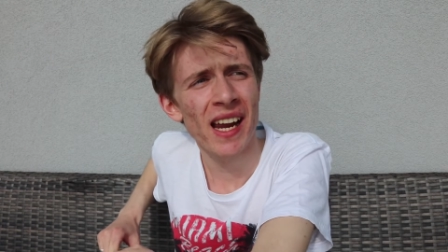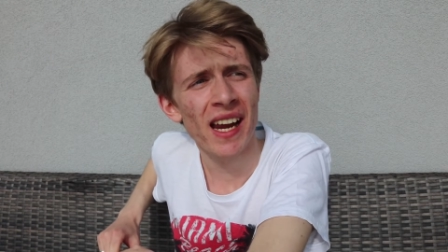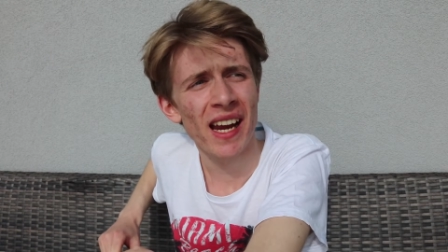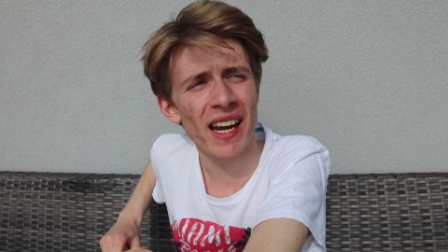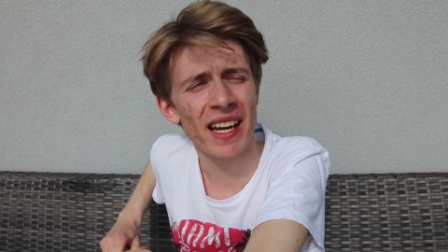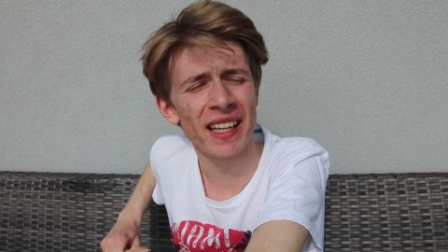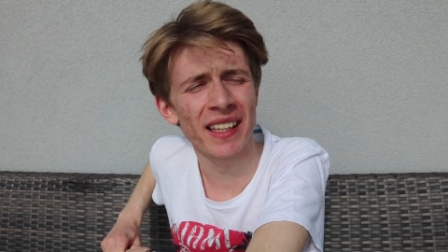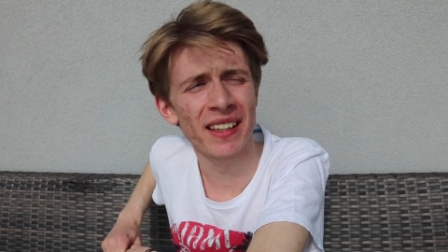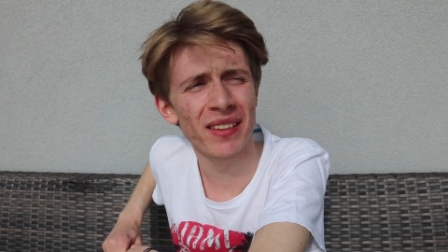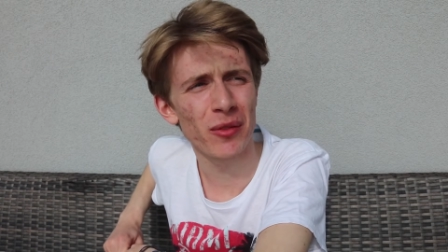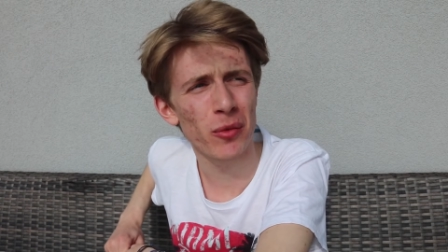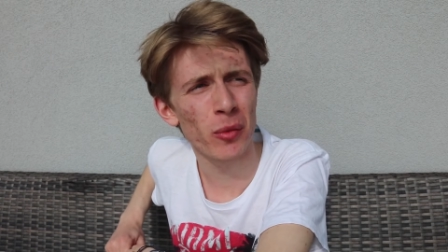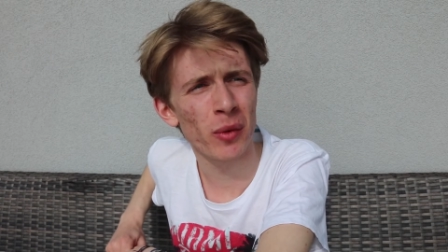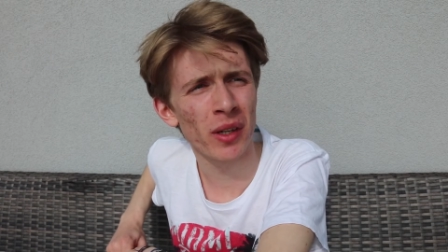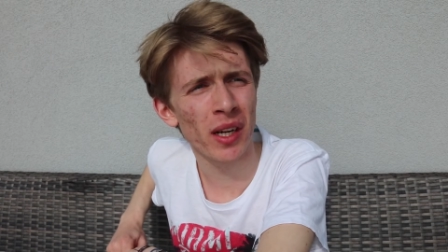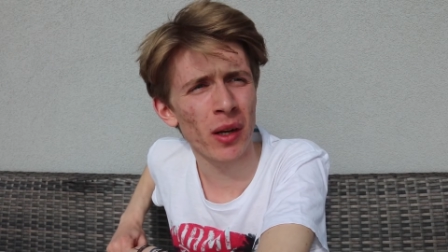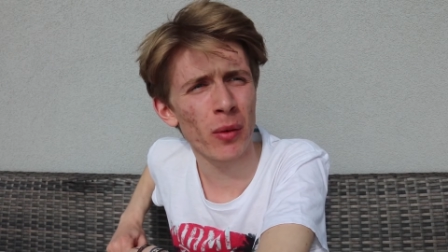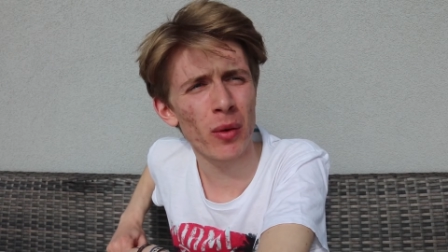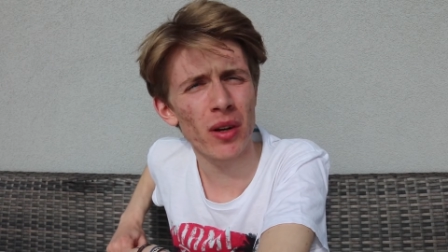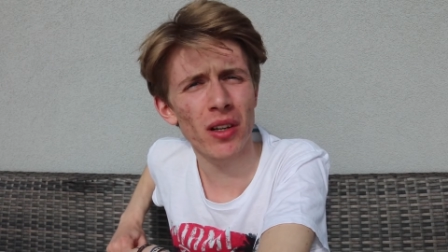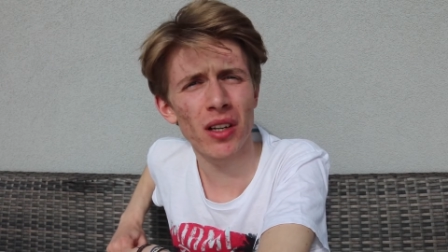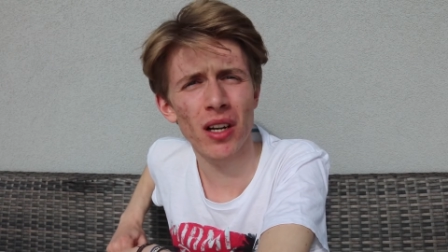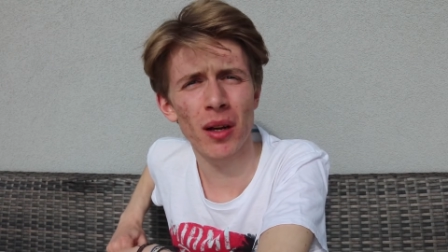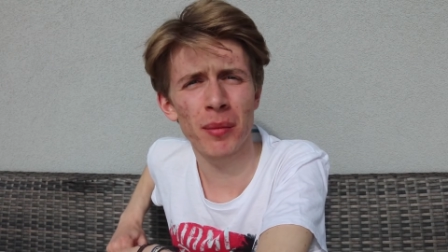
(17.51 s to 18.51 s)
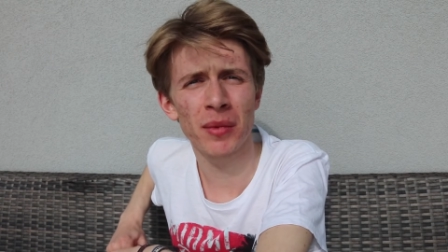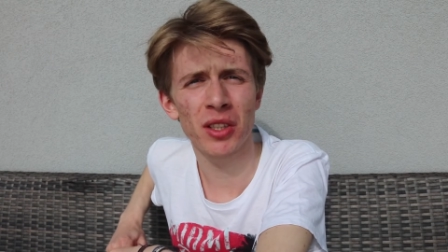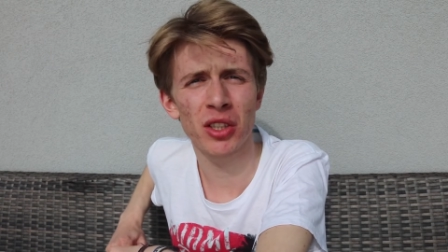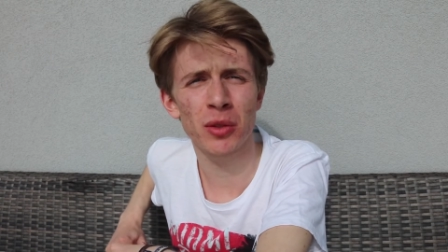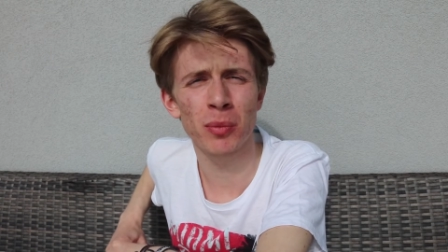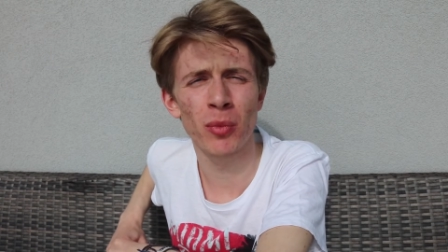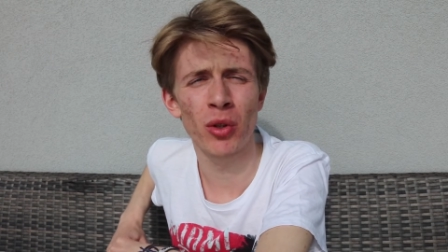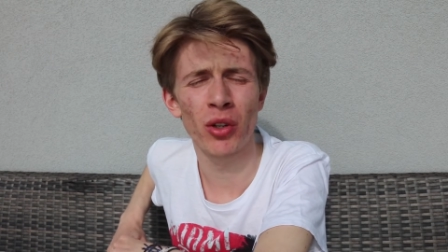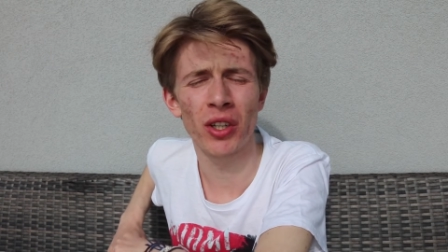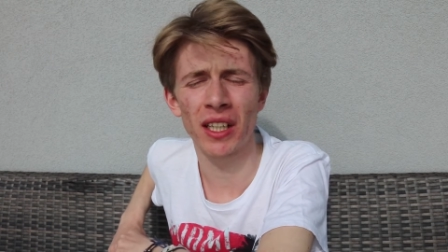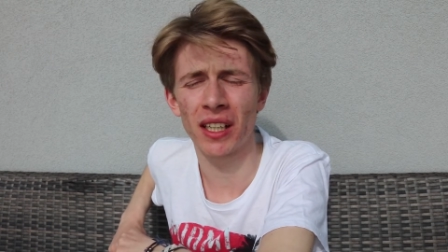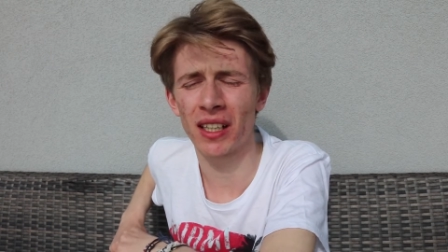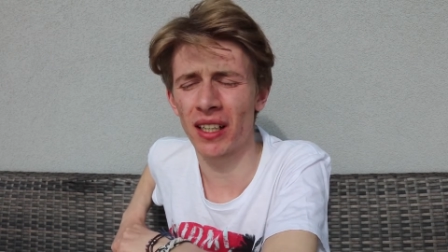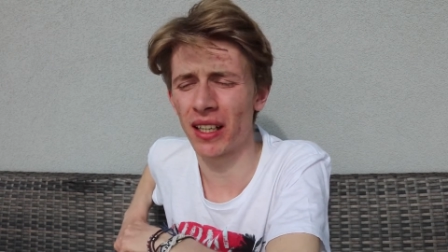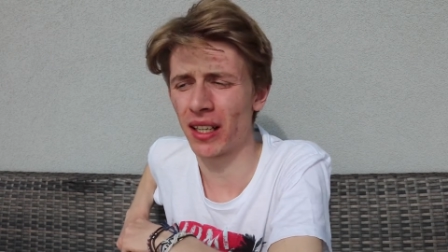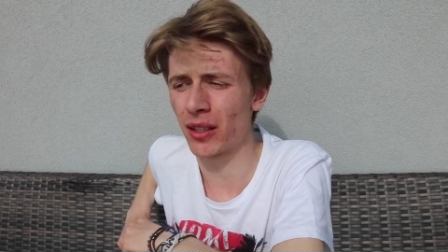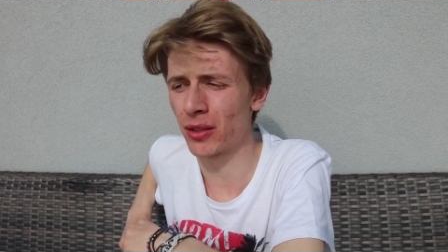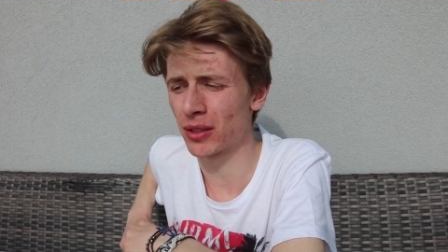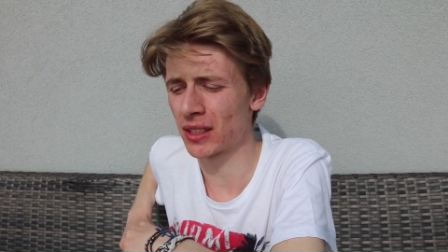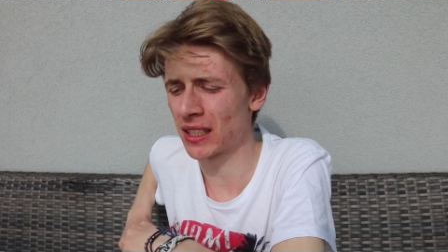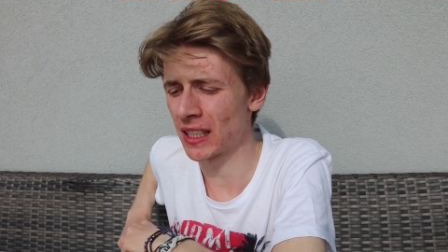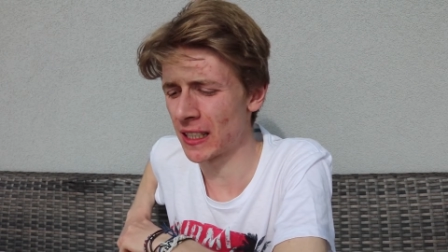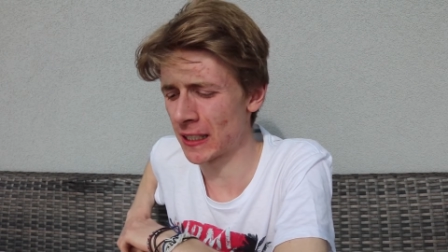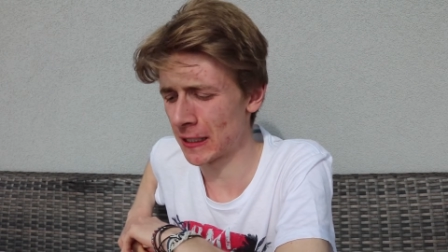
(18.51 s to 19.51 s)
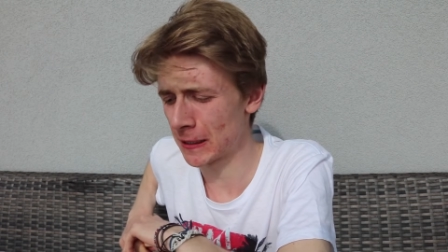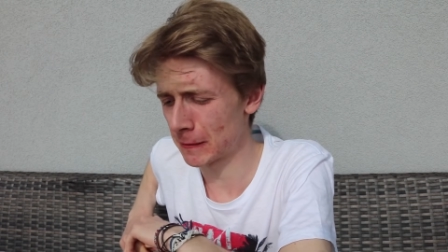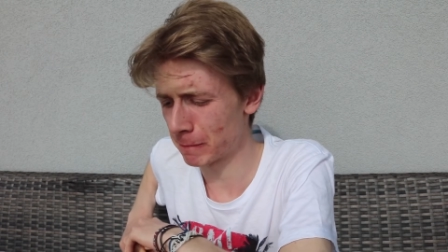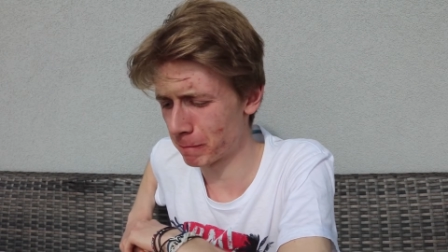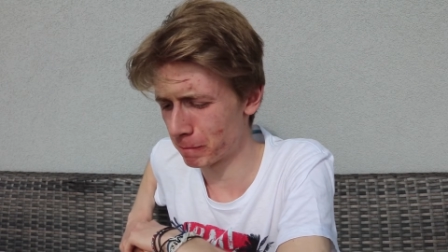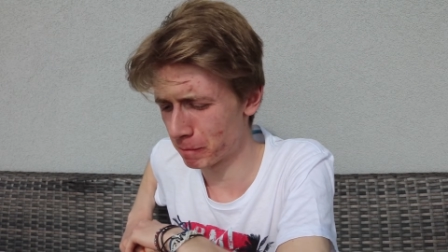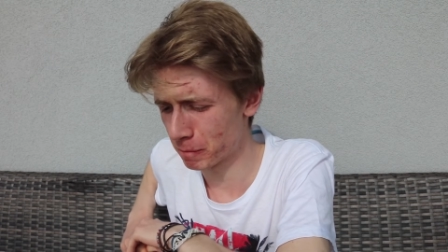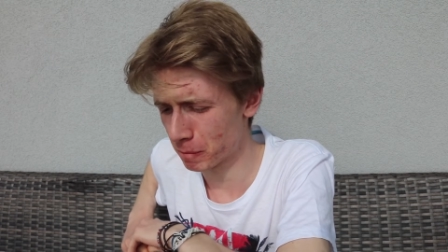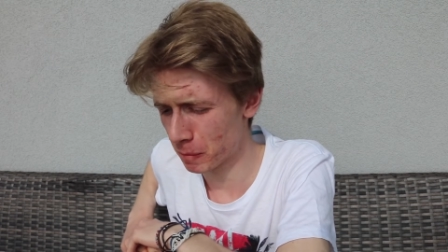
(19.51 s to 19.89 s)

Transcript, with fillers: And when I woke up this morning I was like,